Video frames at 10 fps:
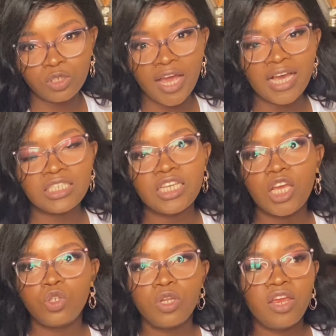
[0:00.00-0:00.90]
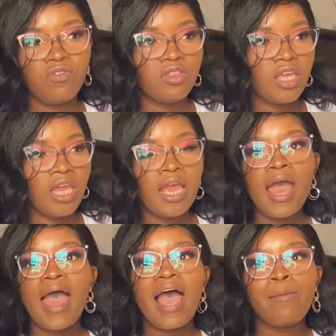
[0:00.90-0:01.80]
I schedule everything,
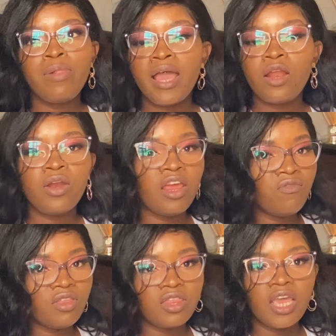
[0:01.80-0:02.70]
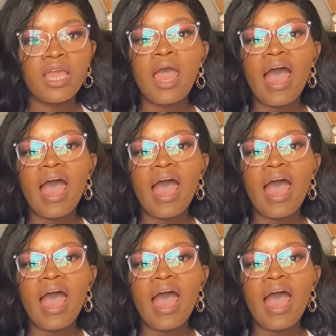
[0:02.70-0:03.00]
I plan out everything,